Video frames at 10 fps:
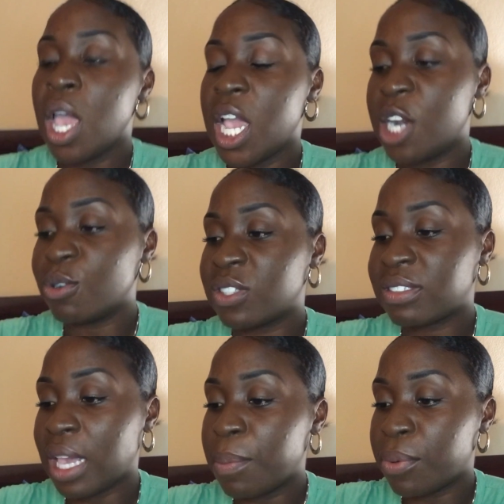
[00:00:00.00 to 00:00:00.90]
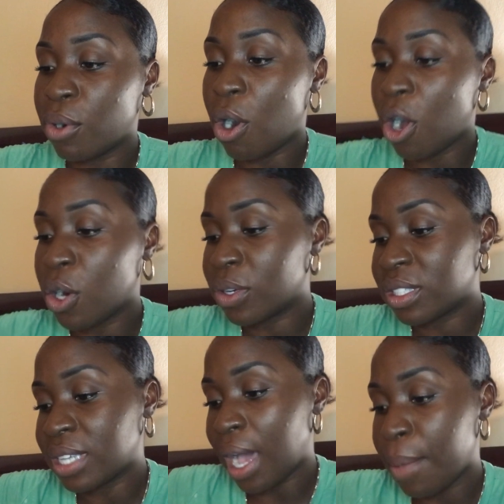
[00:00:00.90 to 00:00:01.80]
and it was stapled all on the
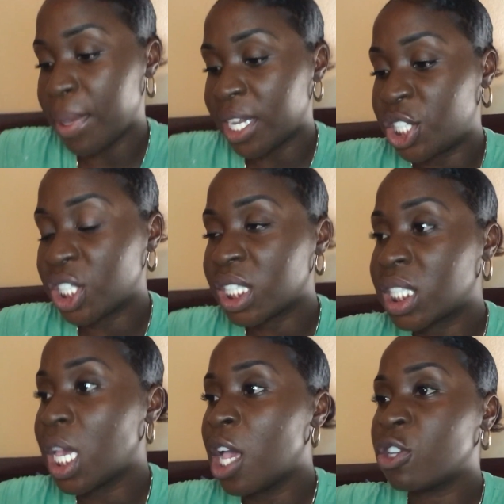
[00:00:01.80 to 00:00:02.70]
top edges.